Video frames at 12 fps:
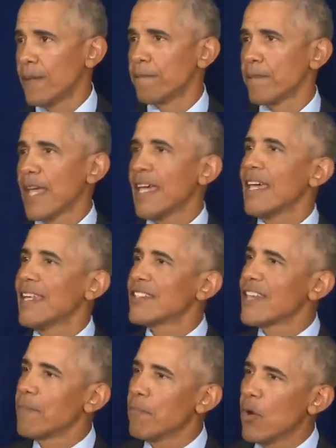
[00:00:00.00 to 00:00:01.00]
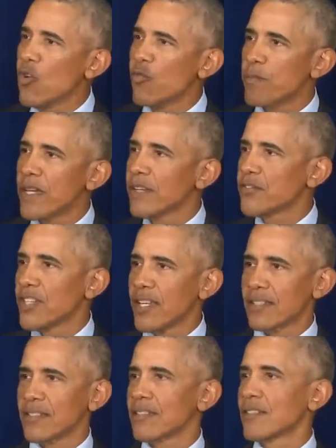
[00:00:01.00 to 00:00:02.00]
It, it is a movement of
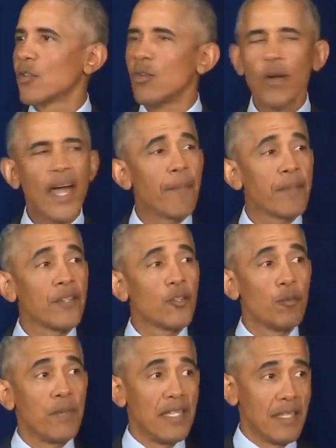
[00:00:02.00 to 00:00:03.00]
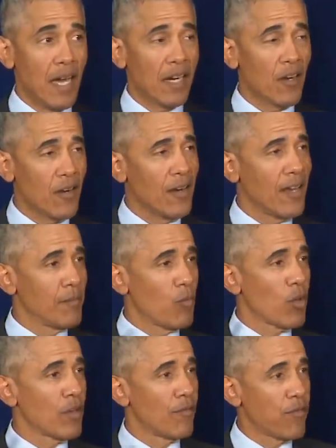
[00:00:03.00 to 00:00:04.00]
citizens who happen to be younger and
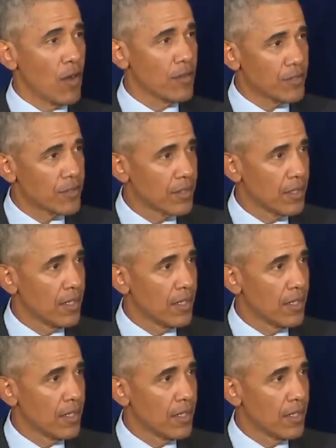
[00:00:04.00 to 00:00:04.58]
more diverse